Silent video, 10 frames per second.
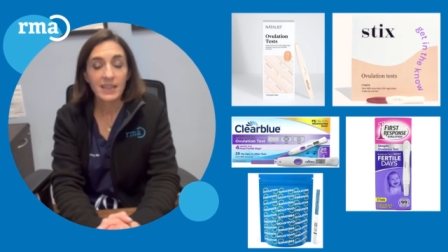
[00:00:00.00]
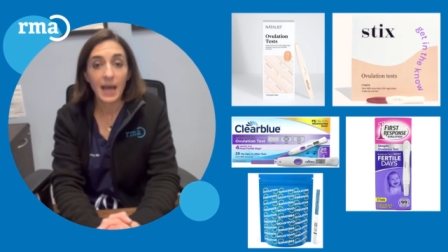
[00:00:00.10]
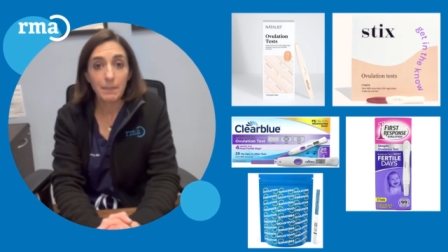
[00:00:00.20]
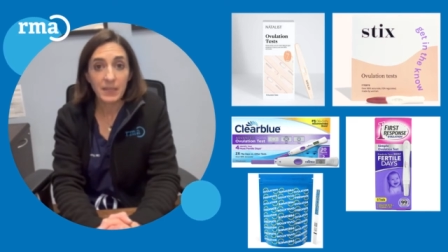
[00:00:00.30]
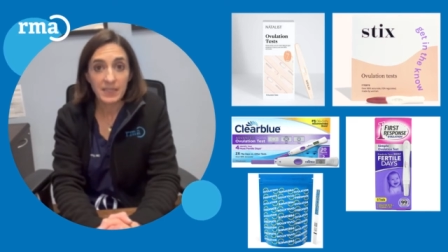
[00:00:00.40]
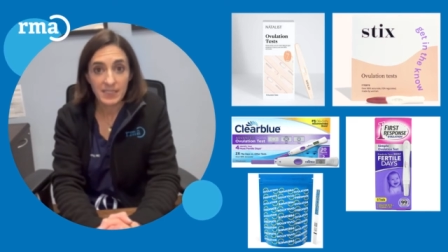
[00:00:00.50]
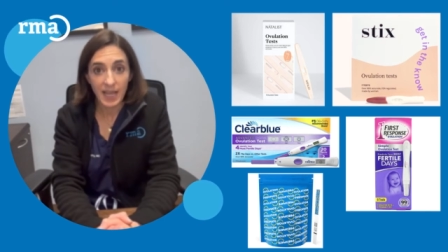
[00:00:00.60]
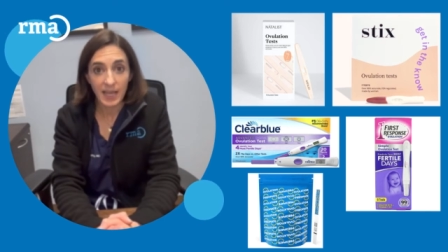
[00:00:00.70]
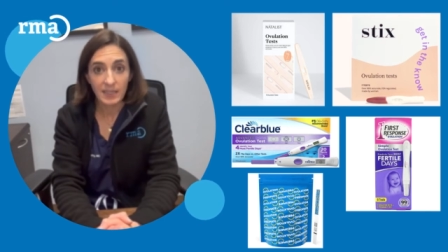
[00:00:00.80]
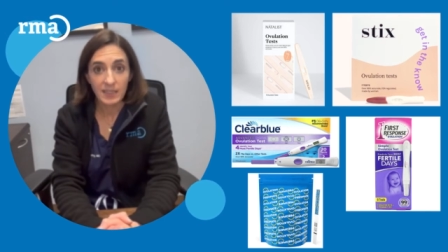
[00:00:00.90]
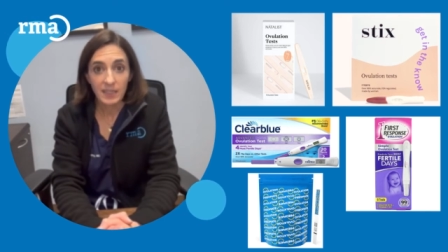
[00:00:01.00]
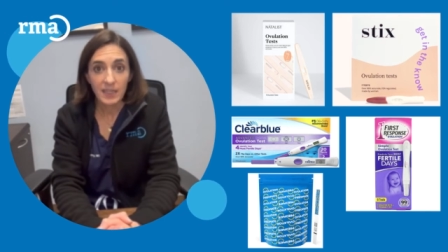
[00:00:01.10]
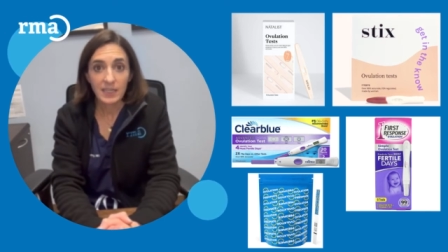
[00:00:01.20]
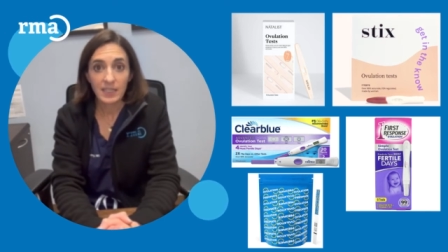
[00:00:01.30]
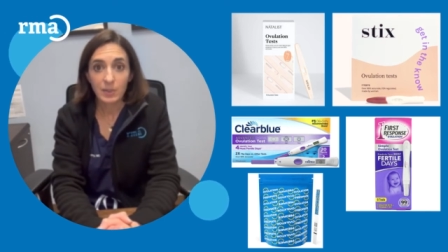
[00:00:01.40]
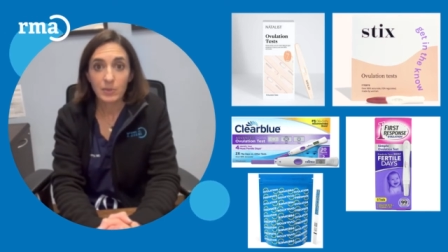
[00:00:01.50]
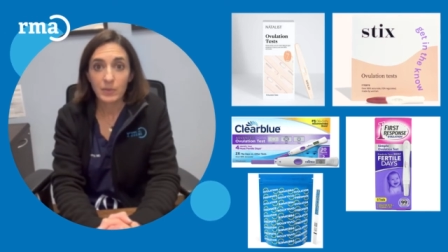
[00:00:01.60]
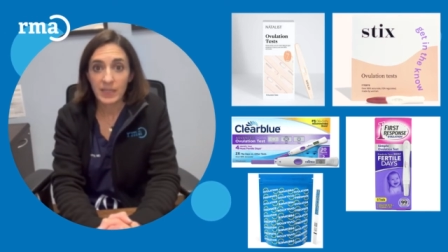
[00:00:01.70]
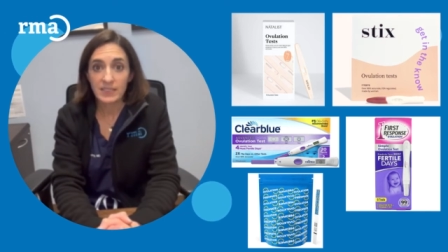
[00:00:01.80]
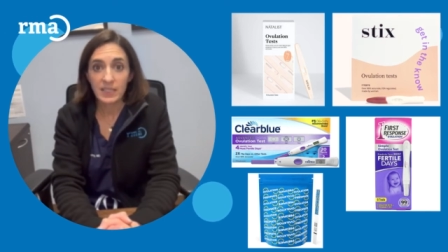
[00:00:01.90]
That being said,
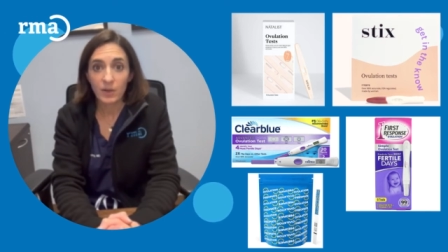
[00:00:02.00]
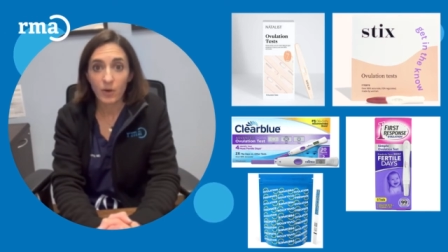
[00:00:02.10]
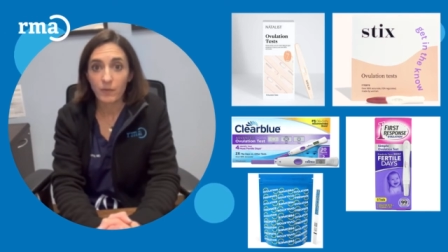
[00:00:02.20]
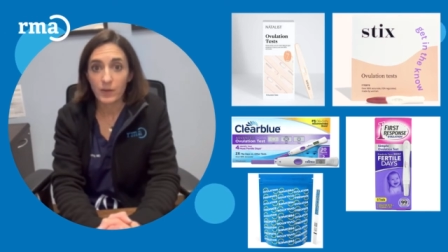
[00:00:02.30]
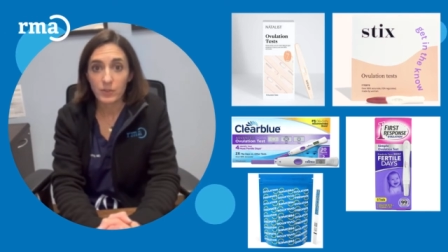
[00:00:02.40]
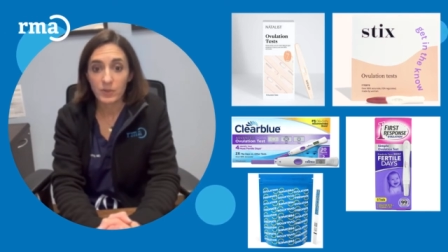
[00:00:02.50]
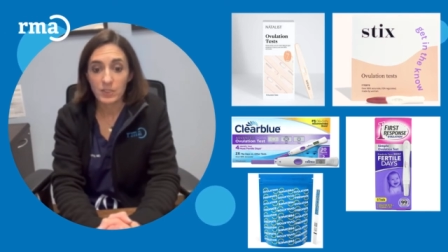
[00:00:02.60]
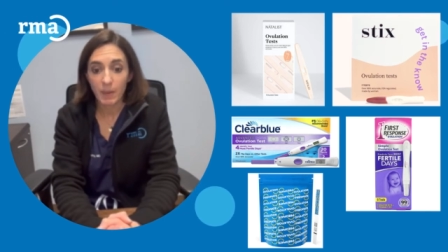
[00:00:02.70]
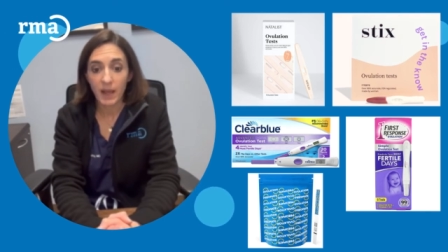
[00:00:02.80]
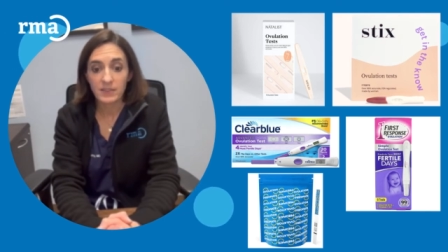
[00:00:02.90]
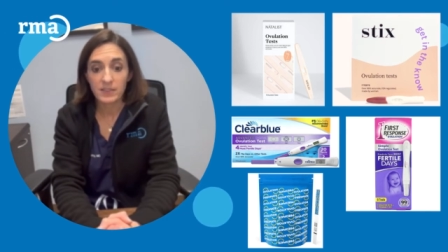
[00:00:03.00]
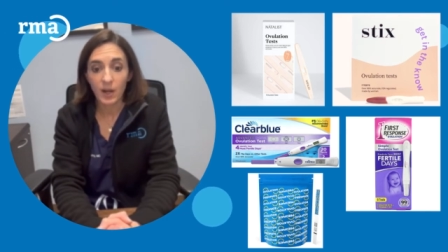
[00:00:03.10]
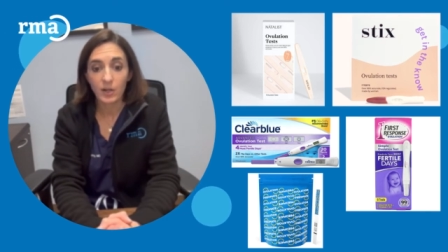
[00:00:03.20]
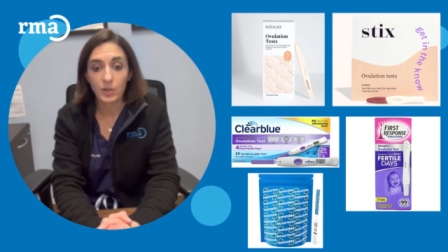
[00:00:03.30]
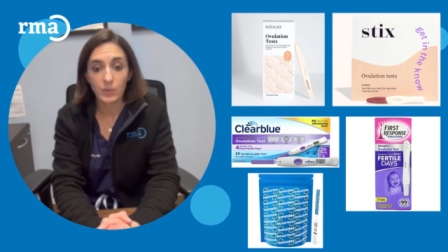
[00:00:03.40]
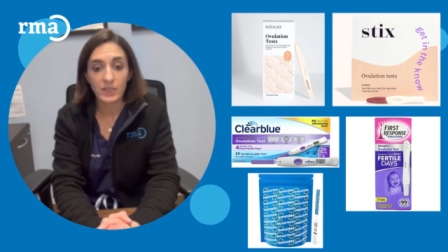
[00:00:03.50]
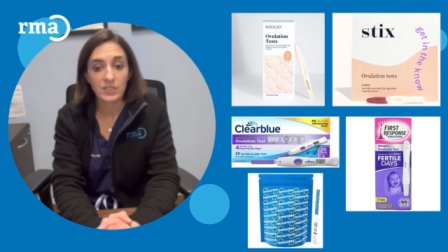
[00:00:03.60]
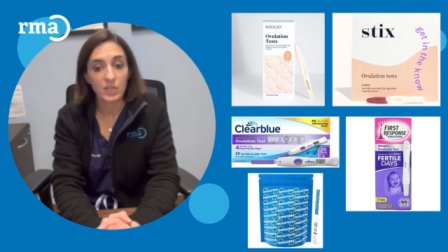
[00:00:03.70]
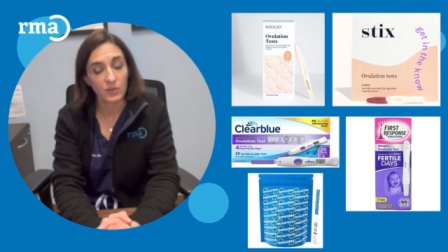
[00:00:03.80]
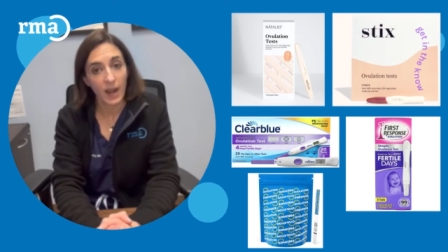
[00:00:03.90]
Clearblue Easy or First Response are good
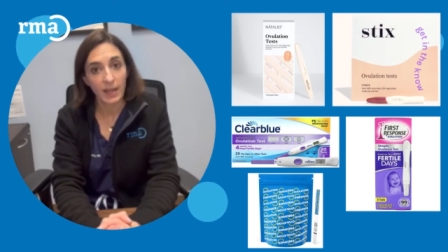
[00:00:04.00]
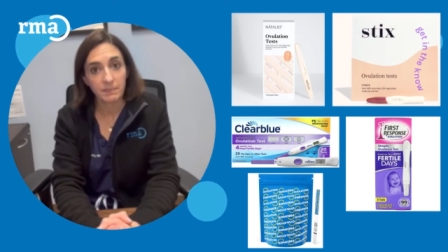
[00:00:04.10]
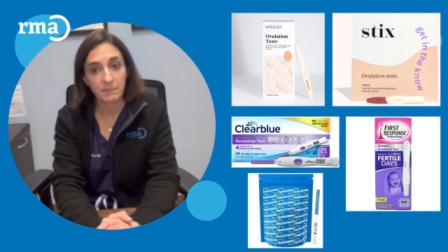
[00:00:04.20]
ones to try.